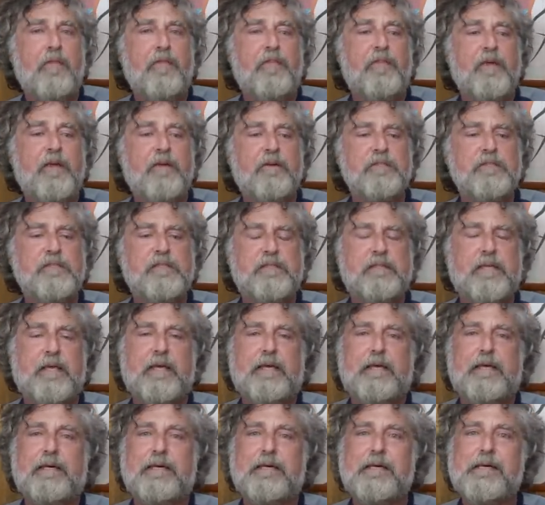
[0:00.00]
There's
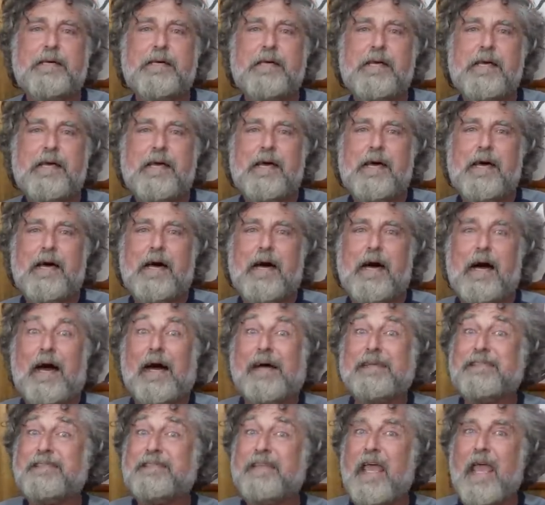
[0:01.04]

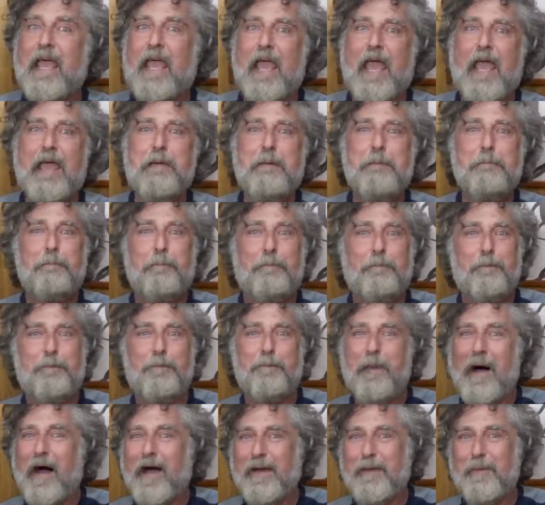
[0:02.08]
a saying,
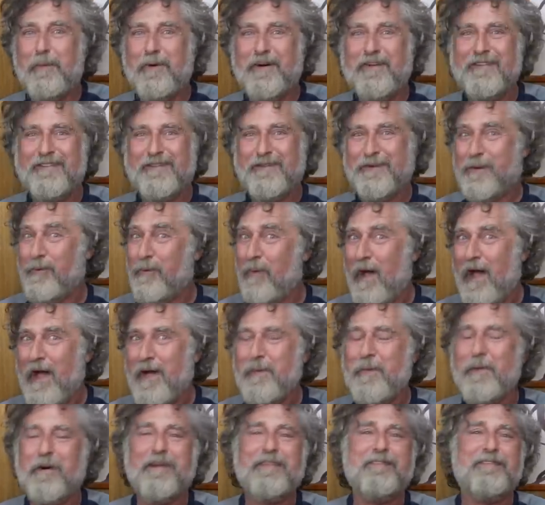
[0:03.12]
buy once, cry
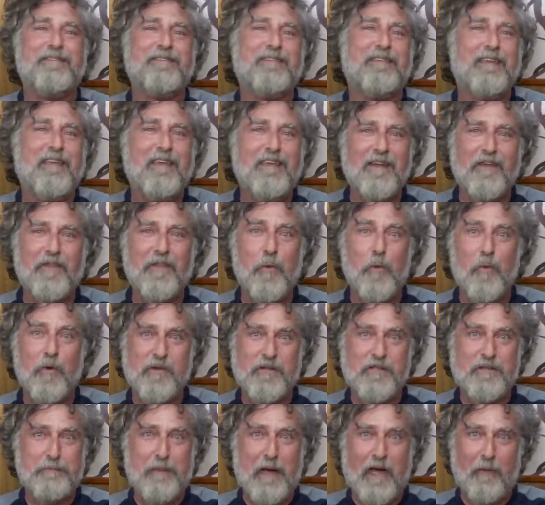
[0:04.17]
once. In other
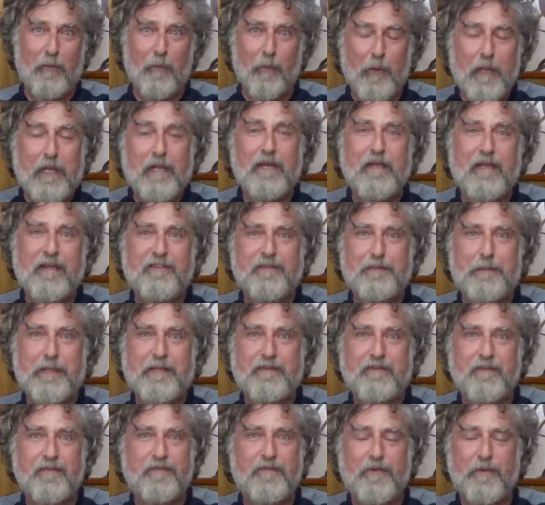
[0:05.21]
words, buy really
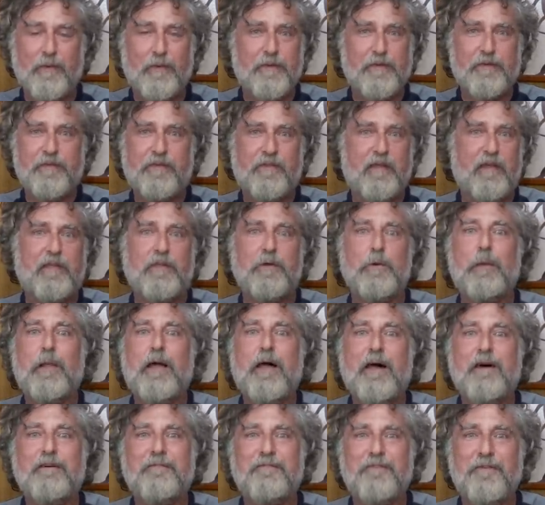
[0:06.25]
expensive tools that you'll
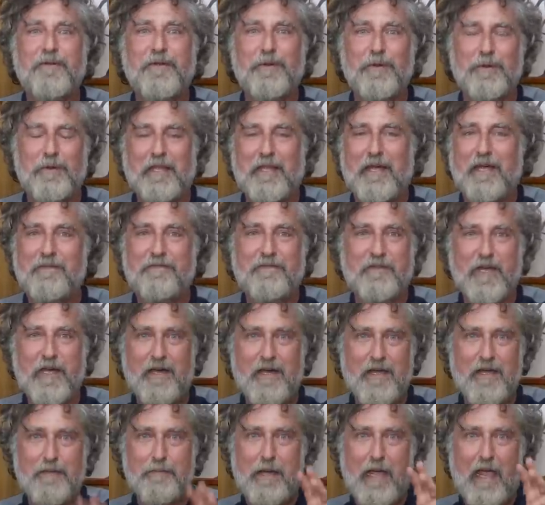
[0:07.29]
have for your
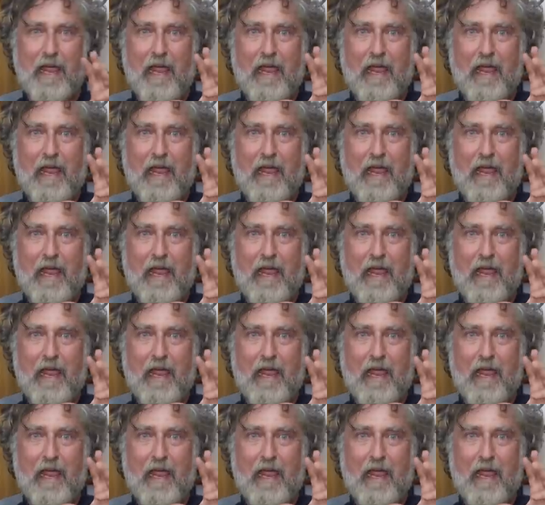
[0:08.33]
lifetime.